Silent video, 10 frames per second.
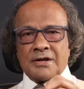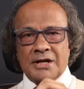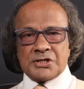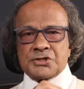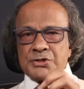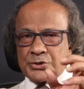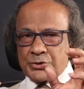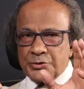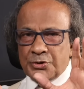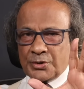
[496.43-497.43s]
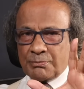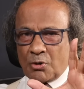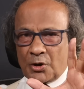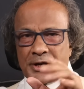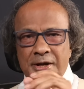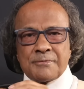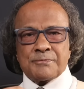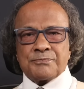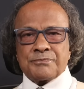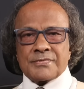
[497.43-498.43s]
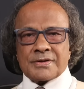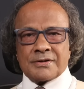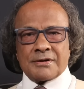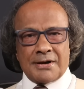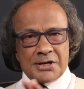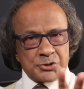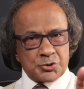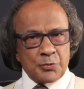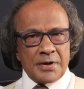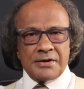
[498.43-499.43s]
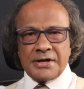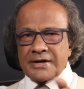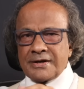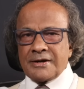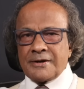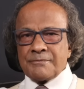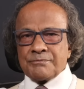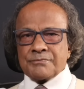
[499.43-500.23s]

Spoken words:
Listen to your body, rest when needed,